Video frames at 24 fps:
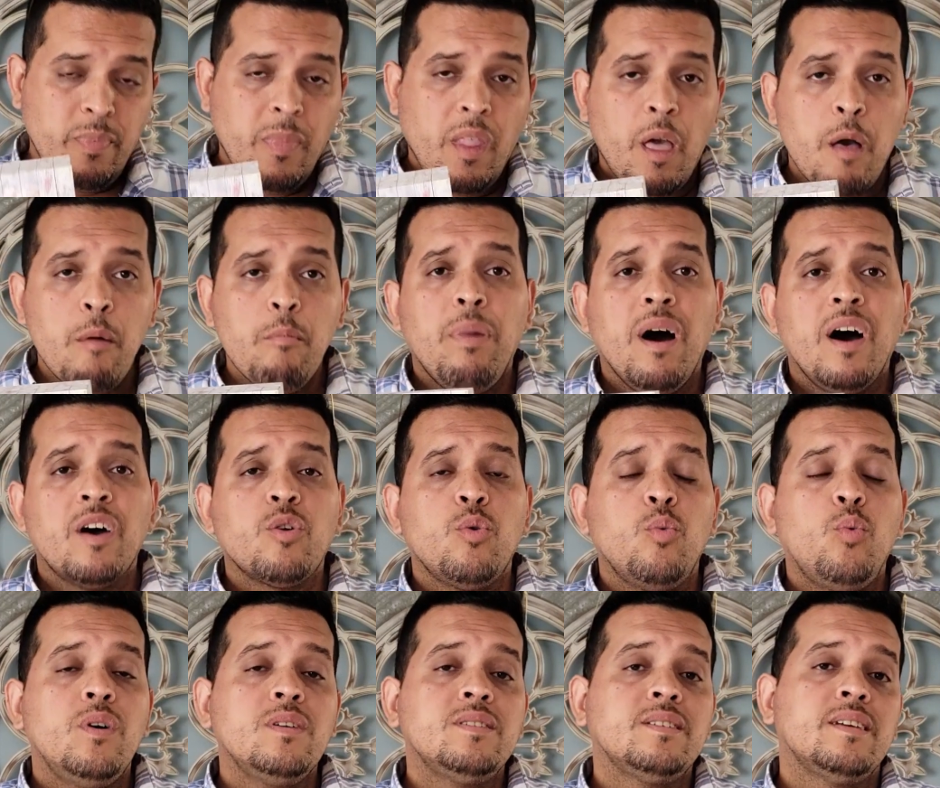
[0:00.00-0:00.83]
the
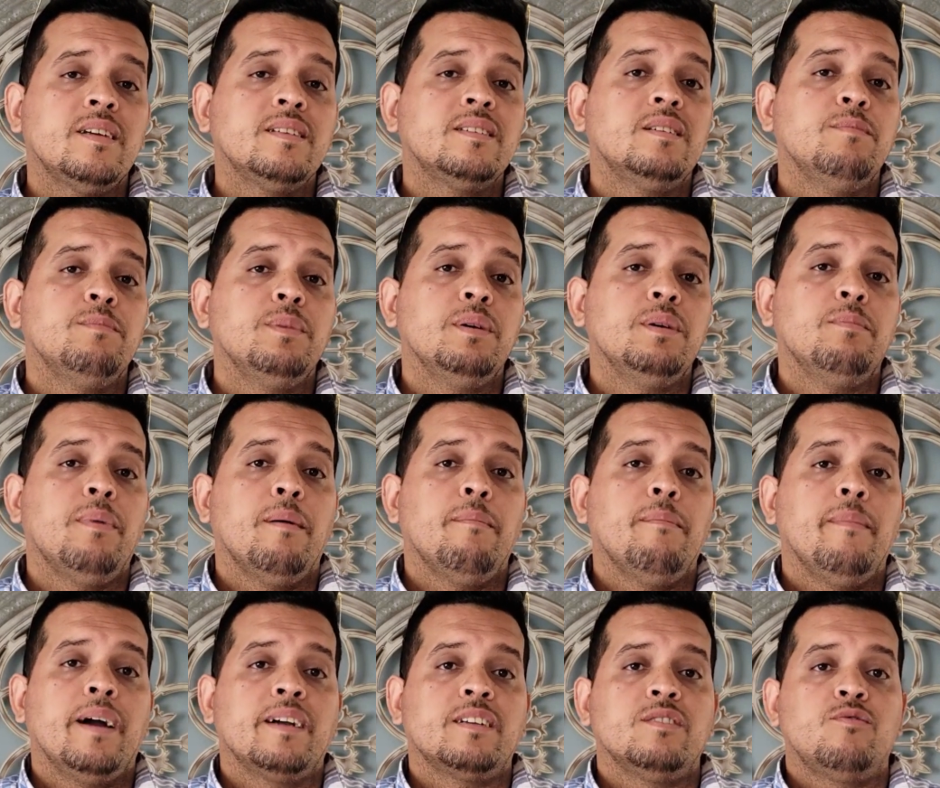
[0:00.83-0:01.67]
bottle was sent to me by
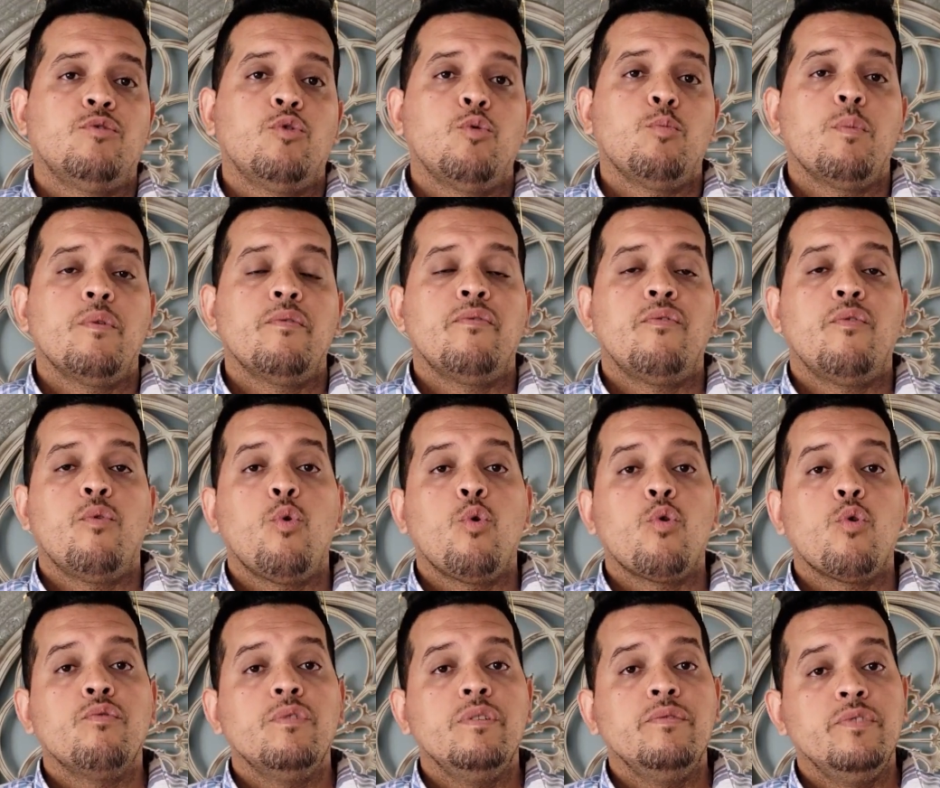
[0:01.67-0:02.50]
Maxaroma
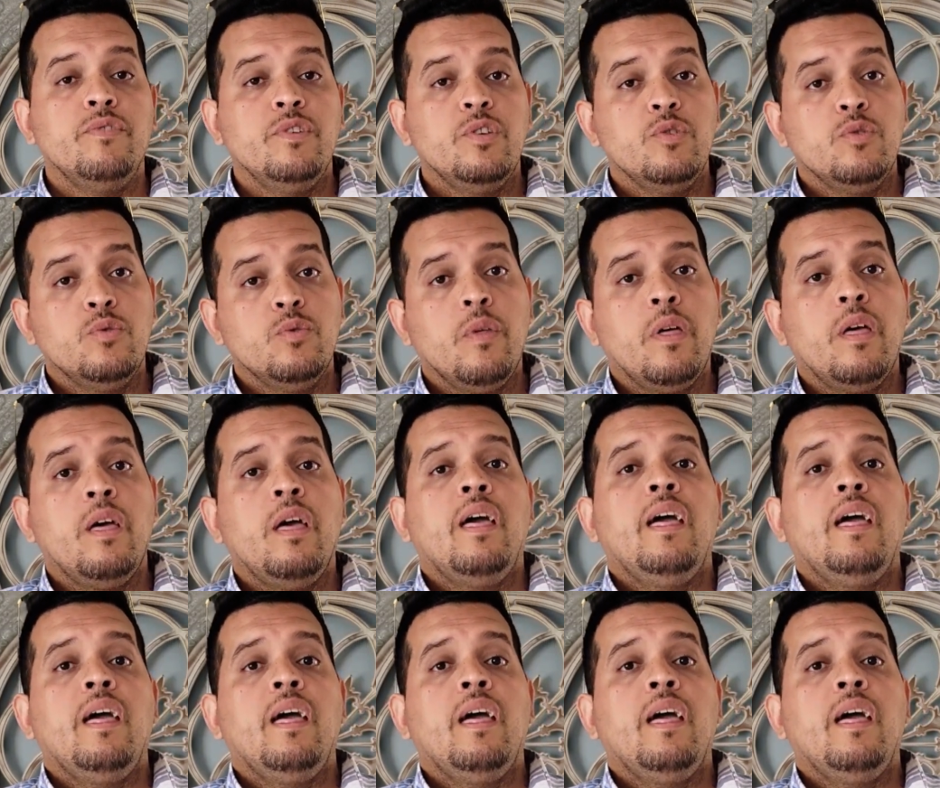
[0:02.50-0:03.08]
for review,